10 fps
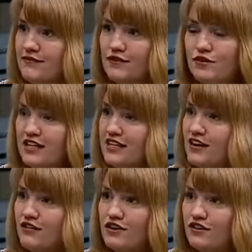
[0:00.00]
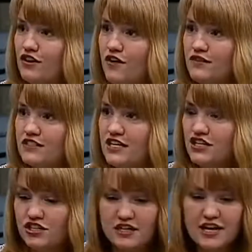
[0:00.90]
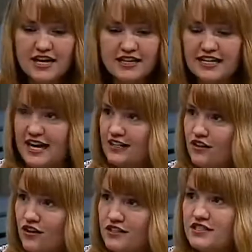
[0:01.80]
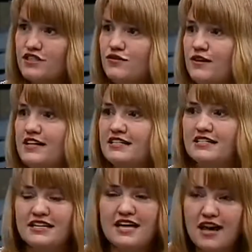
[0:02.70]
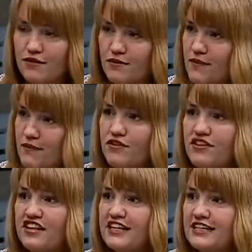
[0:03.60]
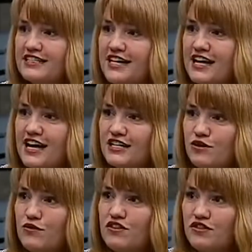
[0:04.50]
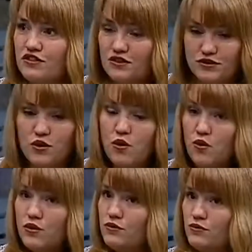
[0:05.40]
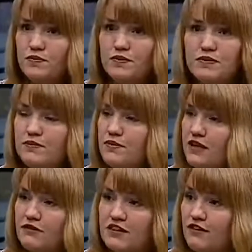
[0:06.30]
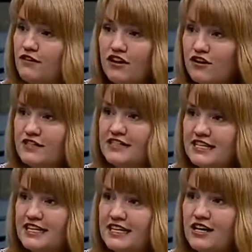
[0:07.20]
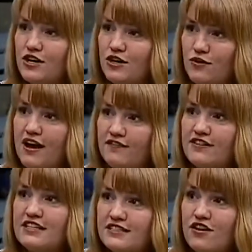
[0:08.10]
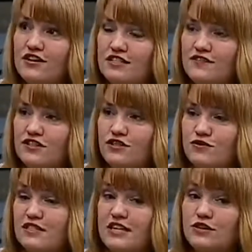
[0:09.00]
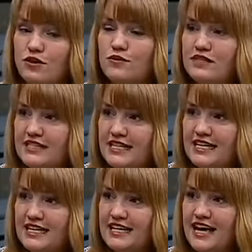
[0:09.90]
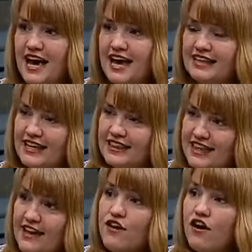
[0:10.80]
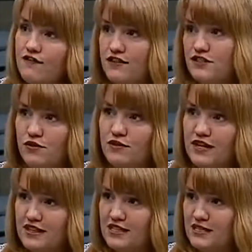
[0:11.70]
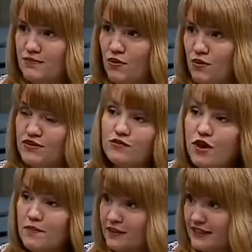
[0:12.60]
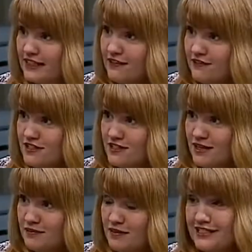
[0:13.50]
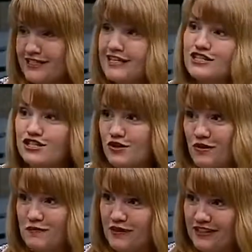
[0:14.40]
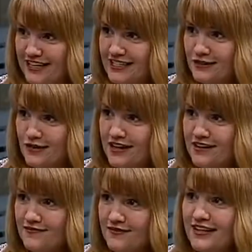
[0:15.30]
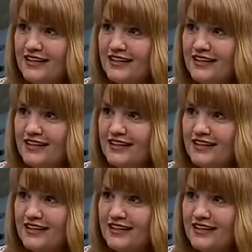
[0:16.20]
Even though they can carry on a conversation, they can't concentrate, they can't remember things. So there's a whole group of people out there in our city who have these kinds of injuries that you don't see, and they often don't get the support. They're not believed because it doesn't show up on an x-ray.